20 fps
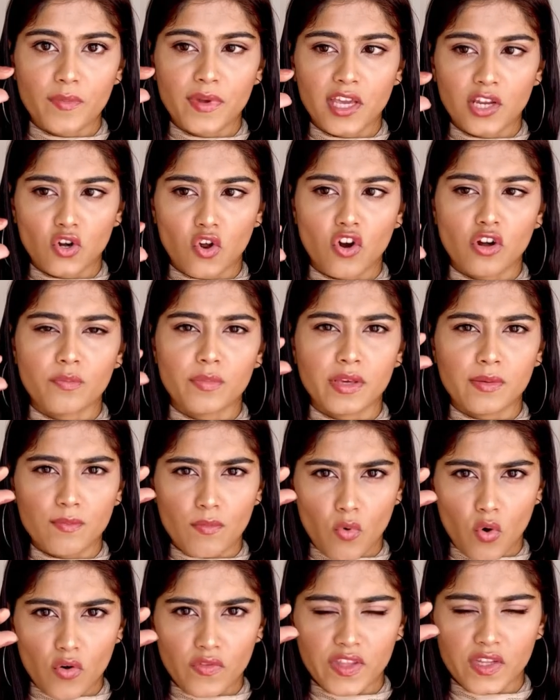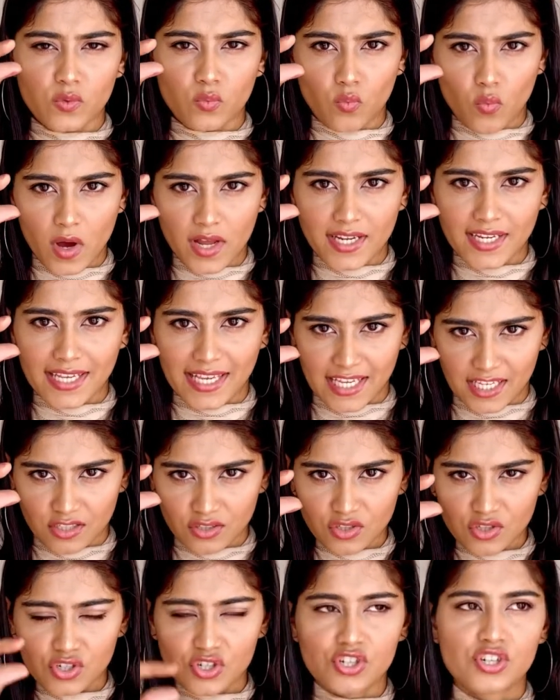cannot be more than 1
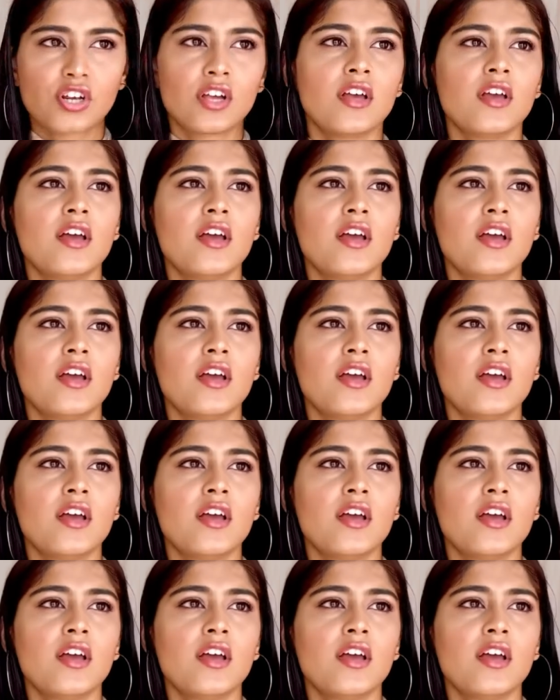inch.